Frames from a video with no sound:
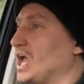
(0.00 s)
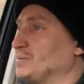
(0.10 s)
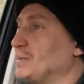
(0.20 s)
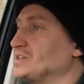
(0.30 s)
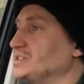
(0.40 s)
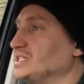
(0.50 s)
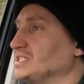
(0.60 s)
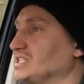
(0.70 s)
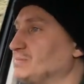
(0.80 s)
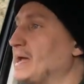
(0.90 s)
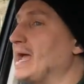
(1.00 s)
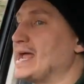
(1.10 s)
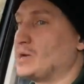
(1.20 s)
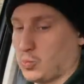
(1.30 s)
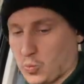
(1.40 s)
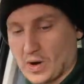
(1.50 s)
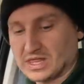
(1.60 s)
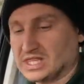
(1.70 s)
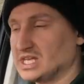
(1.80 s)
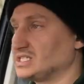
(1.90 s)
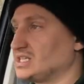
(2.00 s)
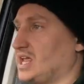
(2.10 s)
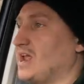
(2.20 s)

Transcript: especially since it's paired with this